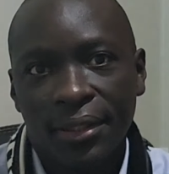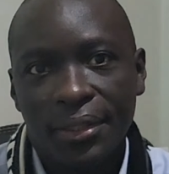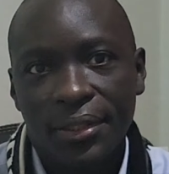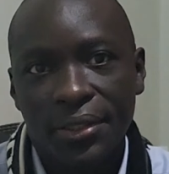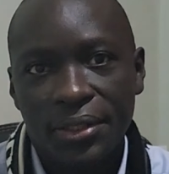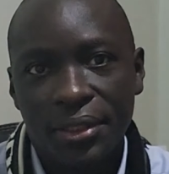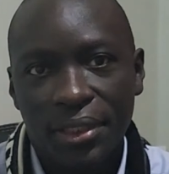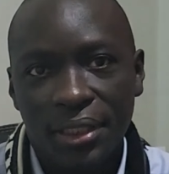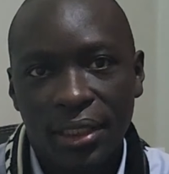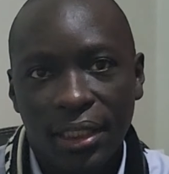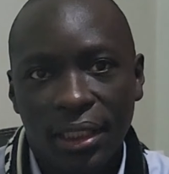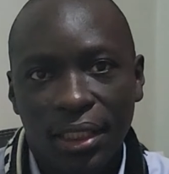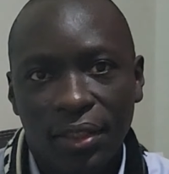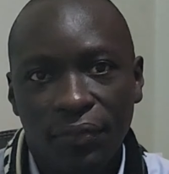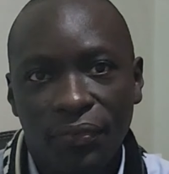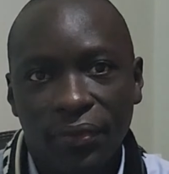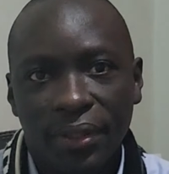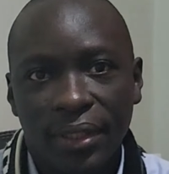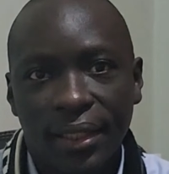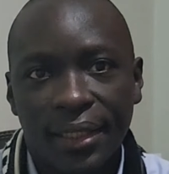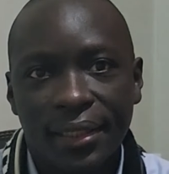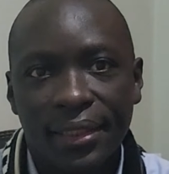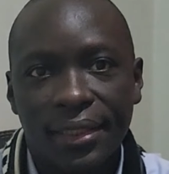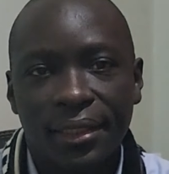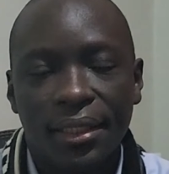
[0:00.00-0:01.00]
see if
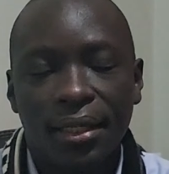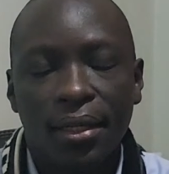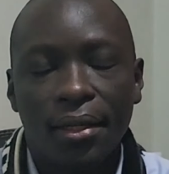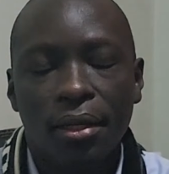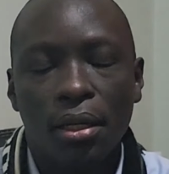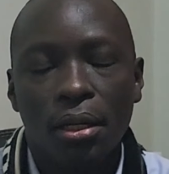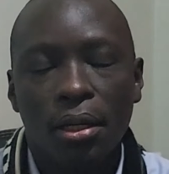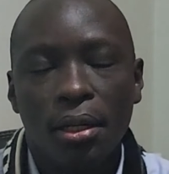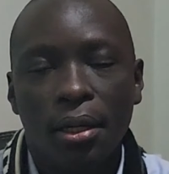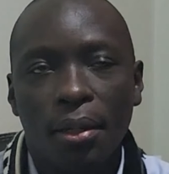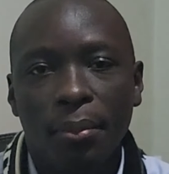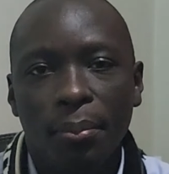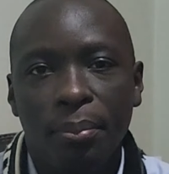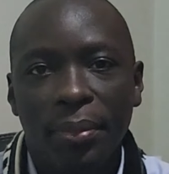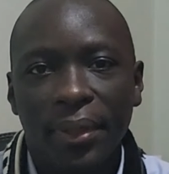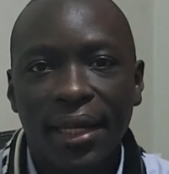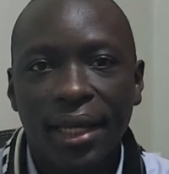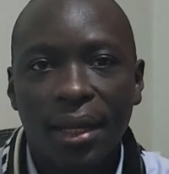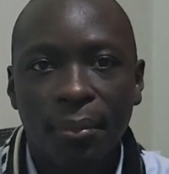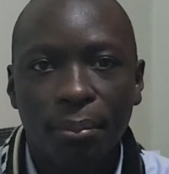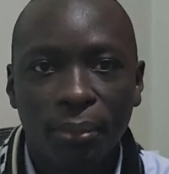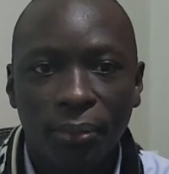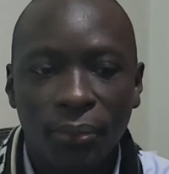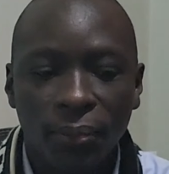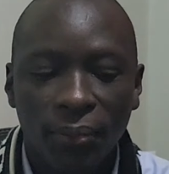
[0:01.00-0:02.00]
you can get a
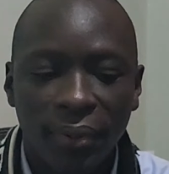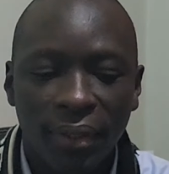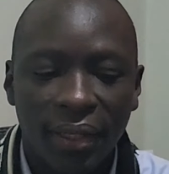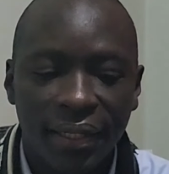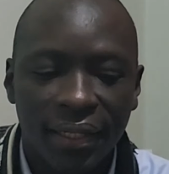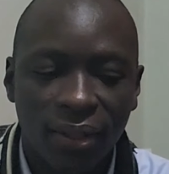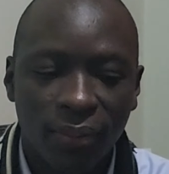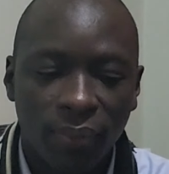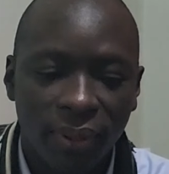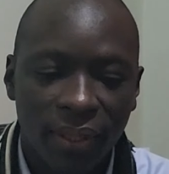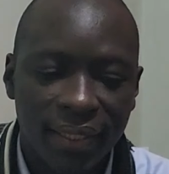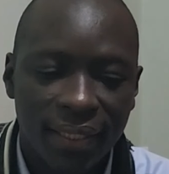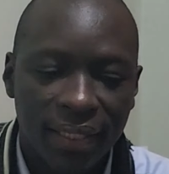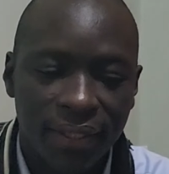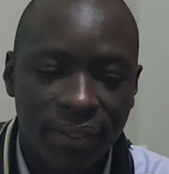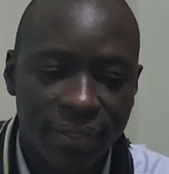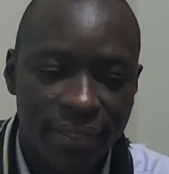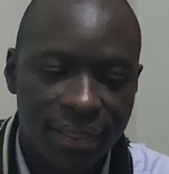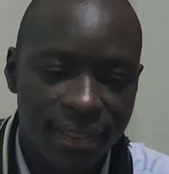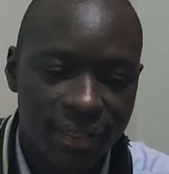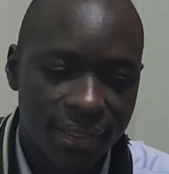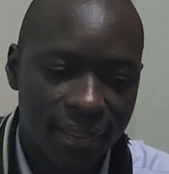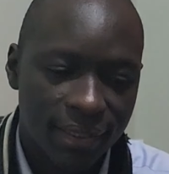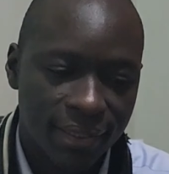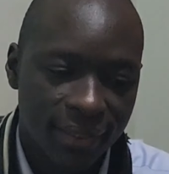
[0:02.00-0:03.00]
bigger pool and a wider
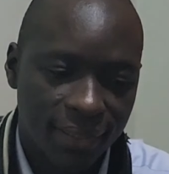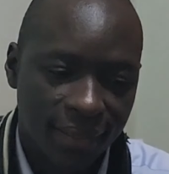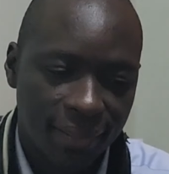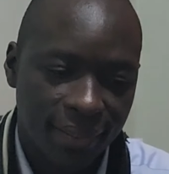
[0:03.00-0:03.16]
reach.